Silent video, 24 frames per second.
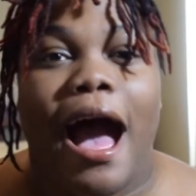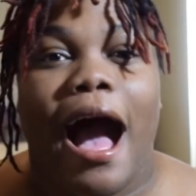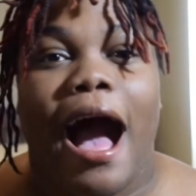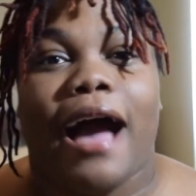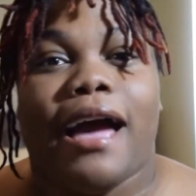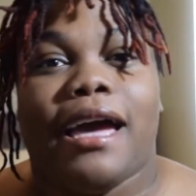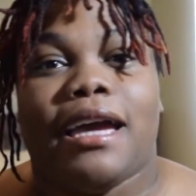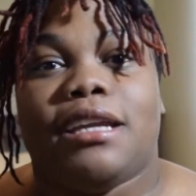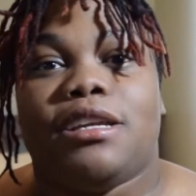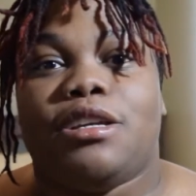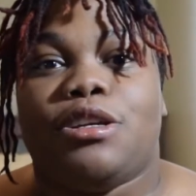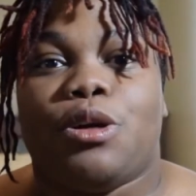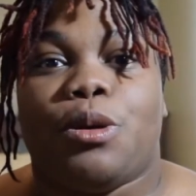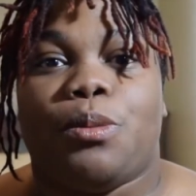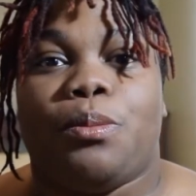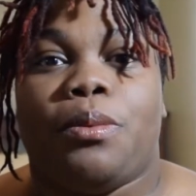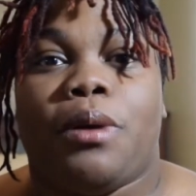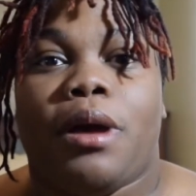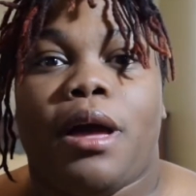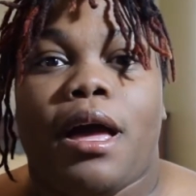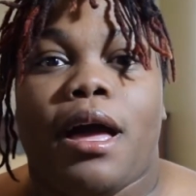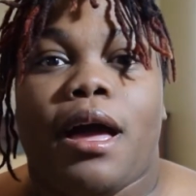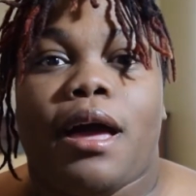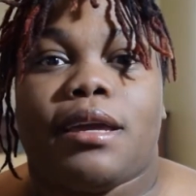I ended up
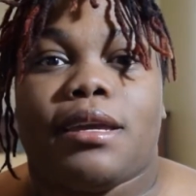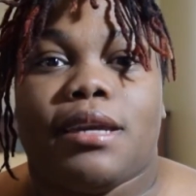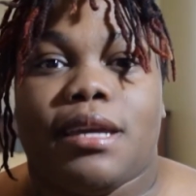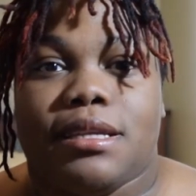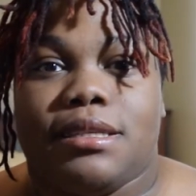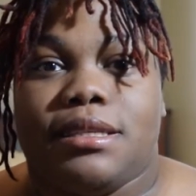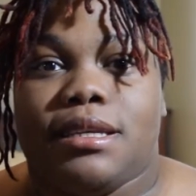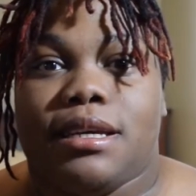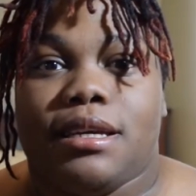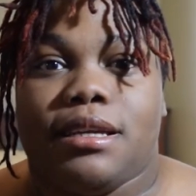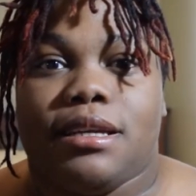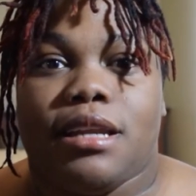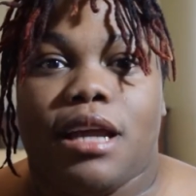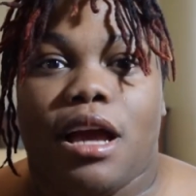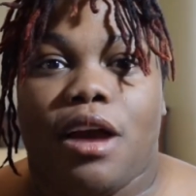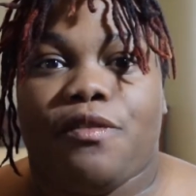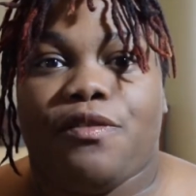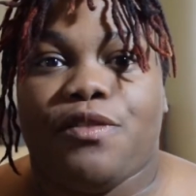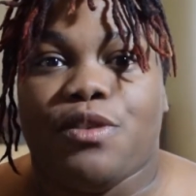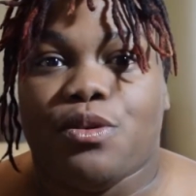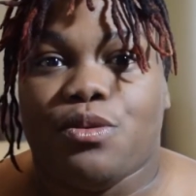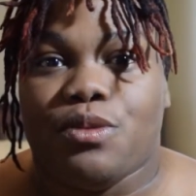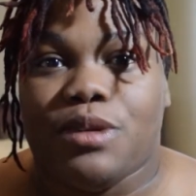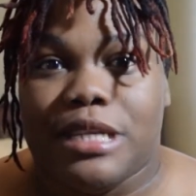getting a
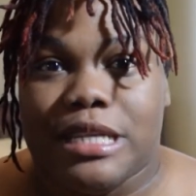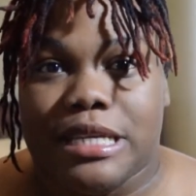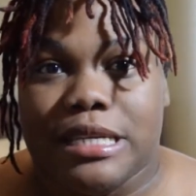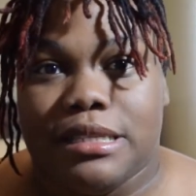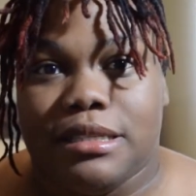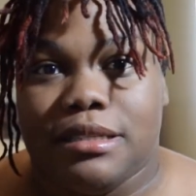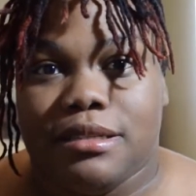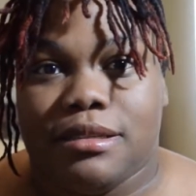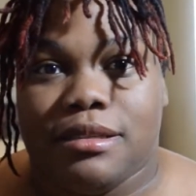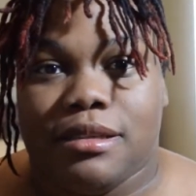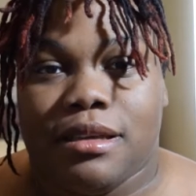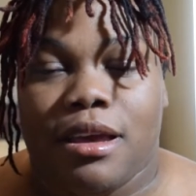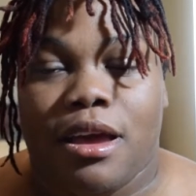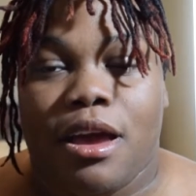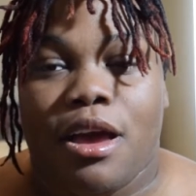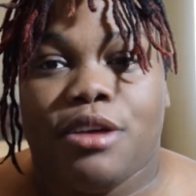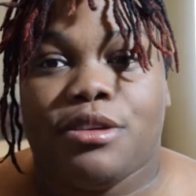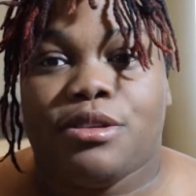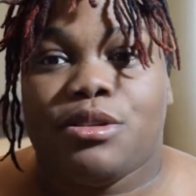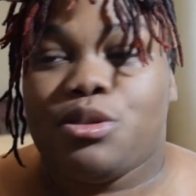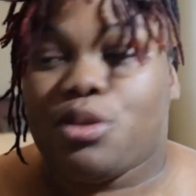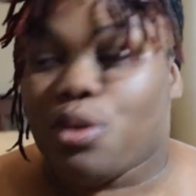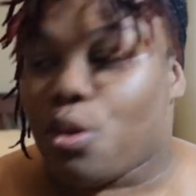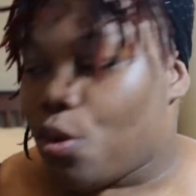few deals.
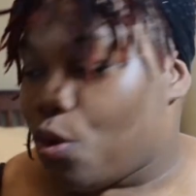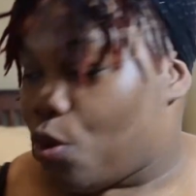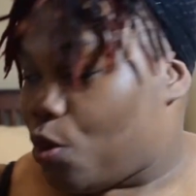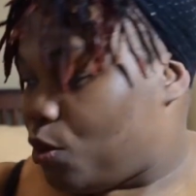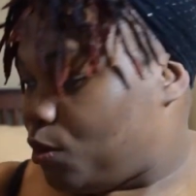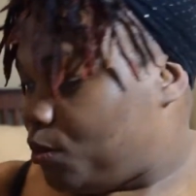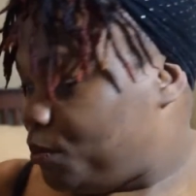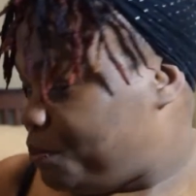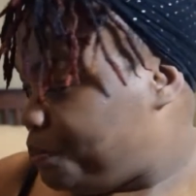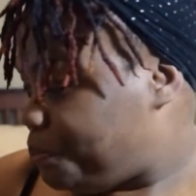So